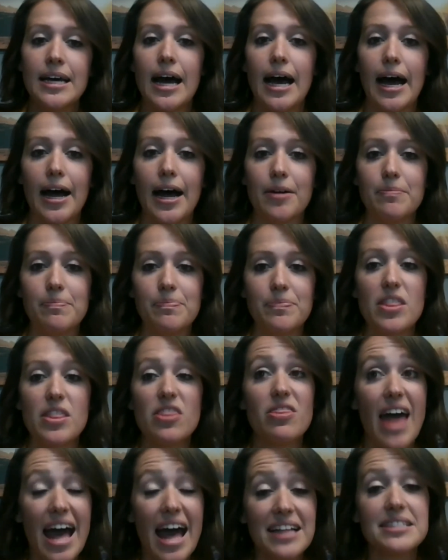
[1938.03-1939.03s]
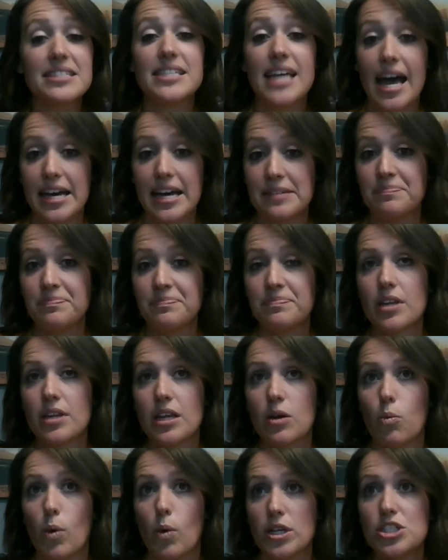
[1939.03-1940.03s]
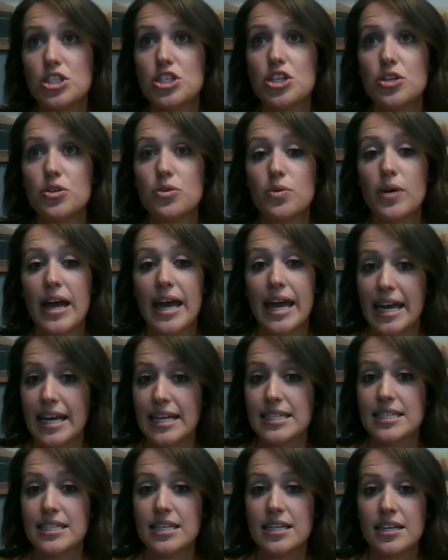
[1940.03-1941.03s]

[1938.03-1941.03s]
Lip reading: That said, once you hit,